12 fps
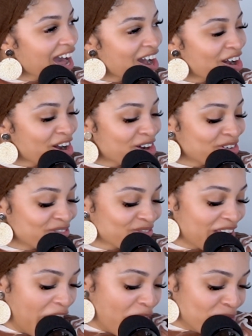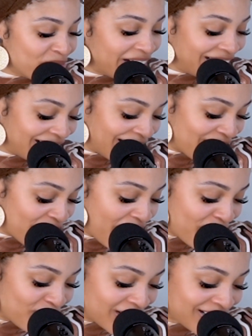But
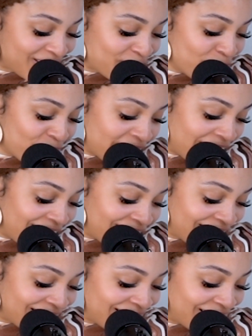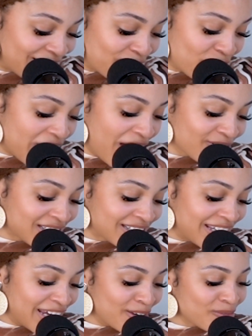I wanted to bring out we have this
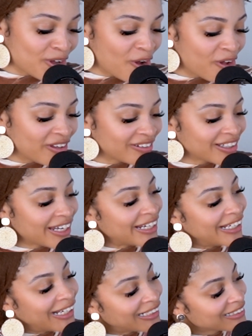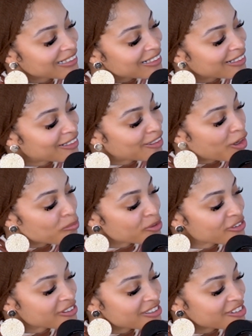game called the Anne
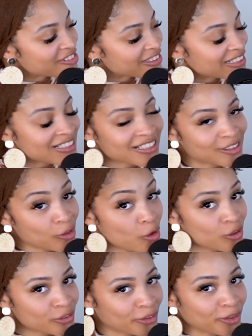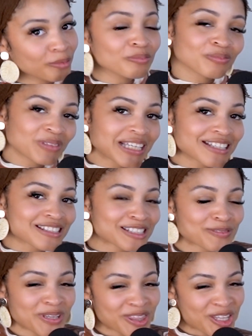Couples Edition long term, because
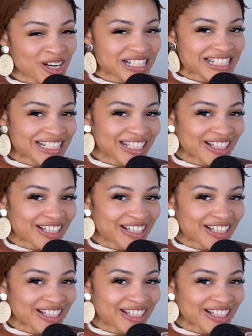it's been 13